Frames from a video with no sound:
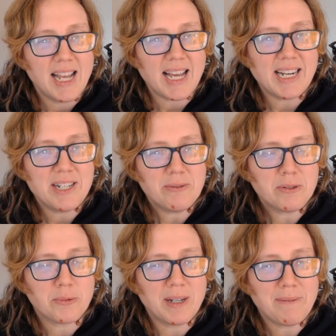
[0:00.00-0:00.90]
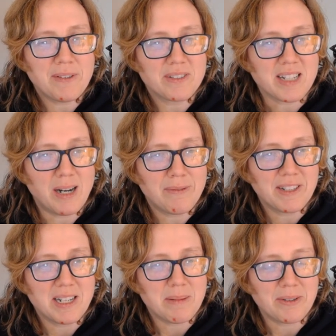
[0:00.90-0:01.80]
And I don't quite feel
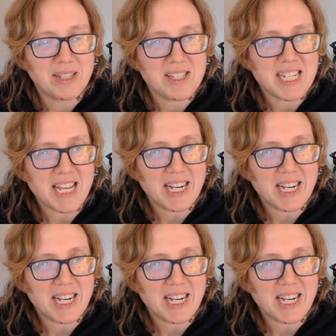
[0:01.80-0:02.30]
confident about this yet.